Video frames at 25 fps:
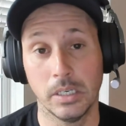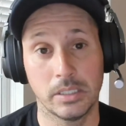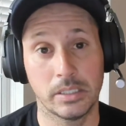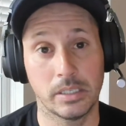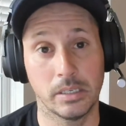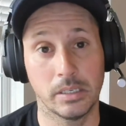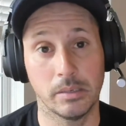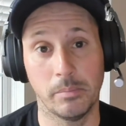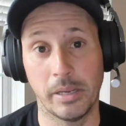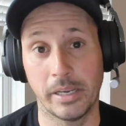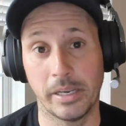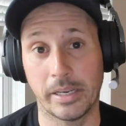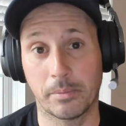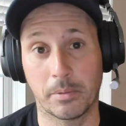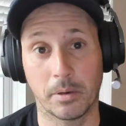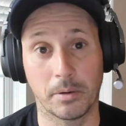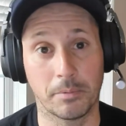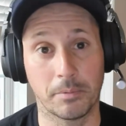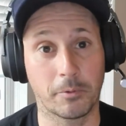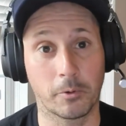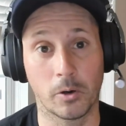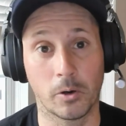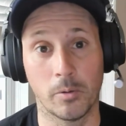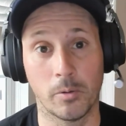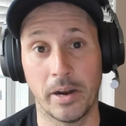to
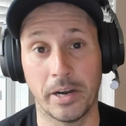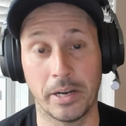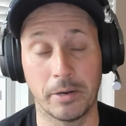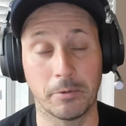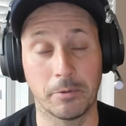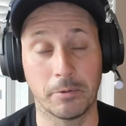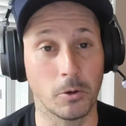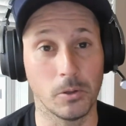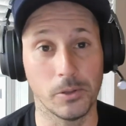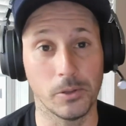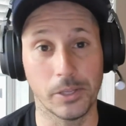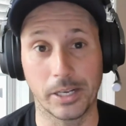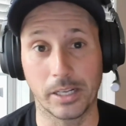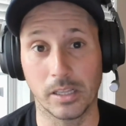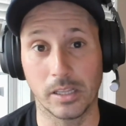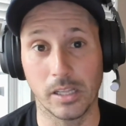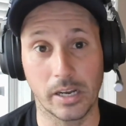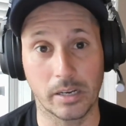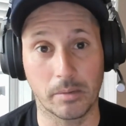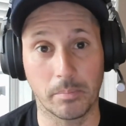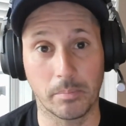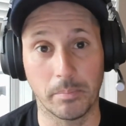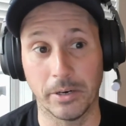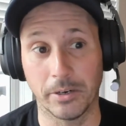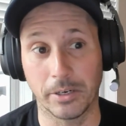perform any rolling
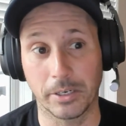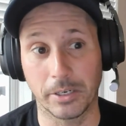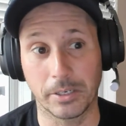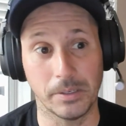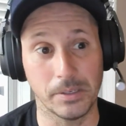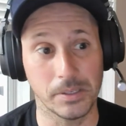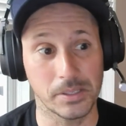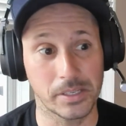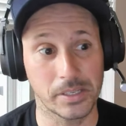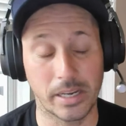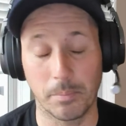clock miracles.